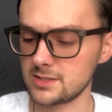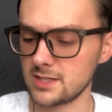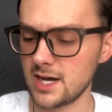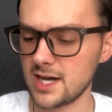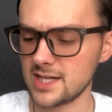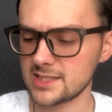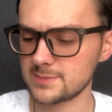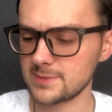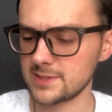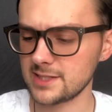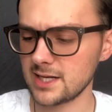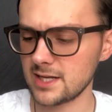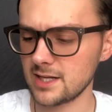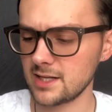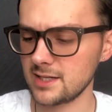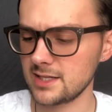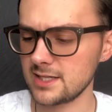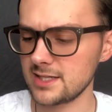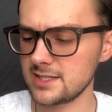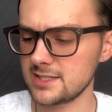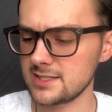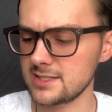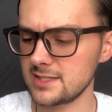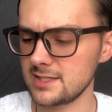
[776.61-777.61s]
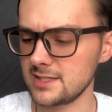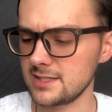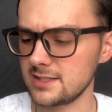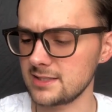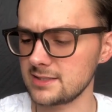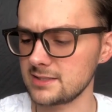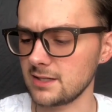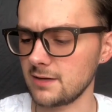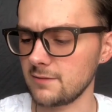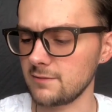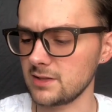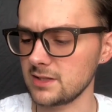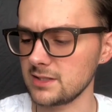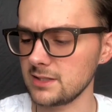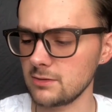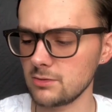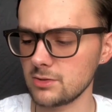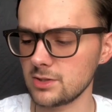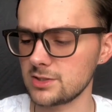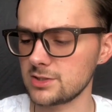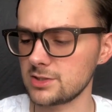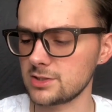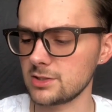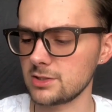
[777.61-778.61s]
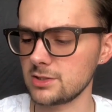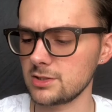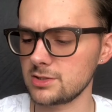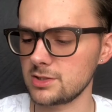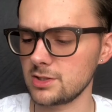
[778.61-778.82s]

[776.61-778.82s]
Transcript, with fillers: hospitality is of little concern